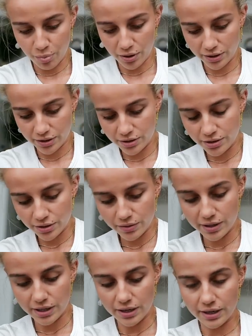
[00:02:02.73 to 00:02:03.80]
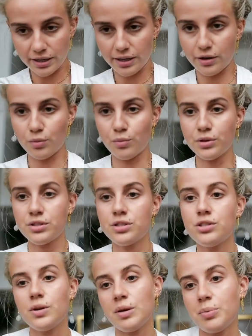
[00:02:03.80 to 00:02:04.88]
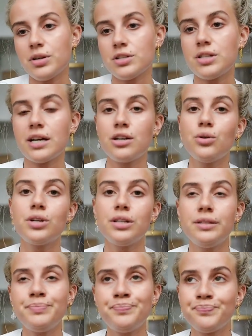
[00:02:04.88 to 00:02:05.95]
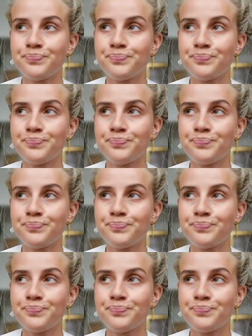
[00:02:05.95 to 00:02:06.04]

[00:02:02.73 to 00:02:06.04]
point to do it, and they don't want to do it because, like, you can,